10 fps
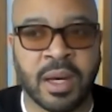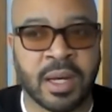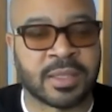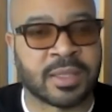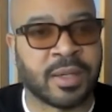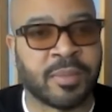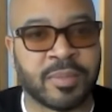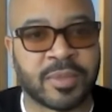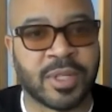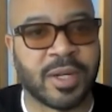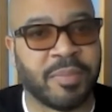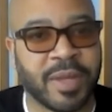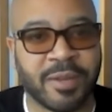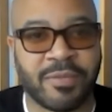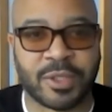Some
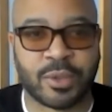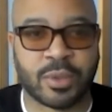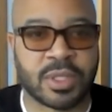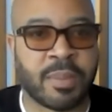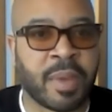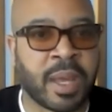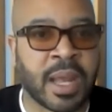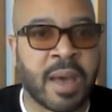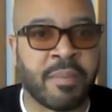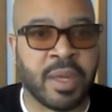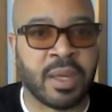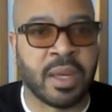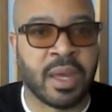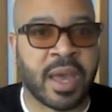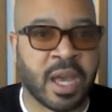beneficial, some may not be
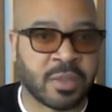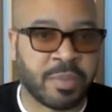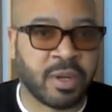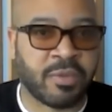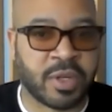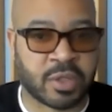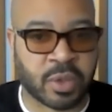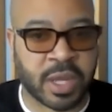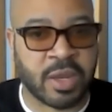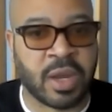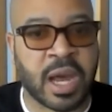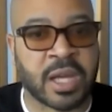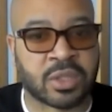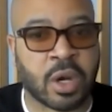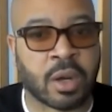as beneficial. Can you
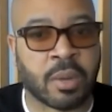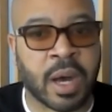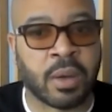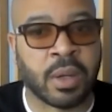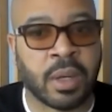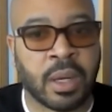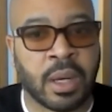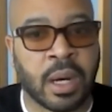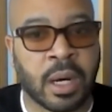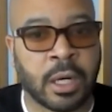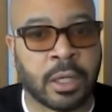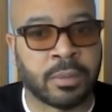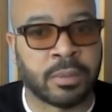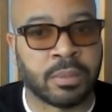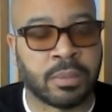guys talk about,
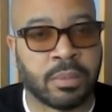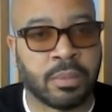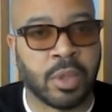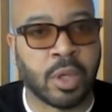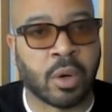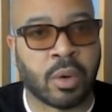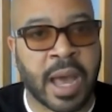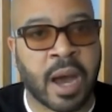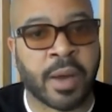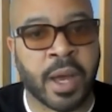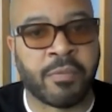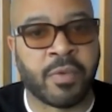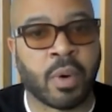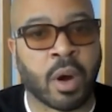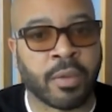how
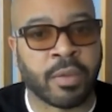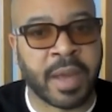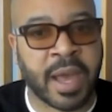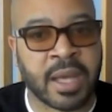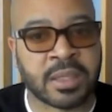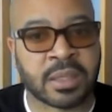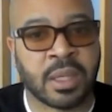helpful are the masks?